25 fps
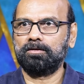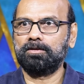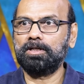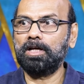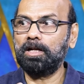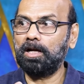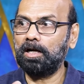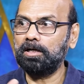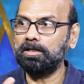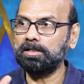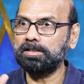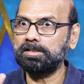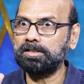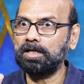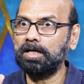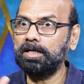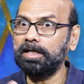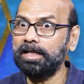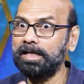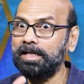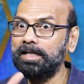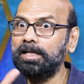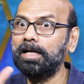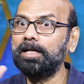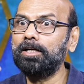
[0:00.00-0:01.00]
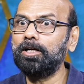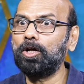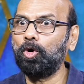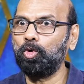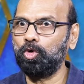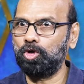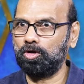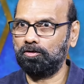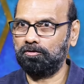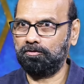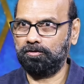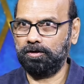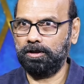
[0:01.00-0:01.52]
They'll understand in and
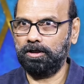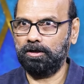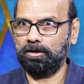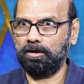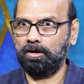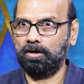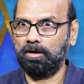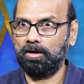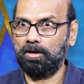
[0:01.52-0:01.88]
out of it.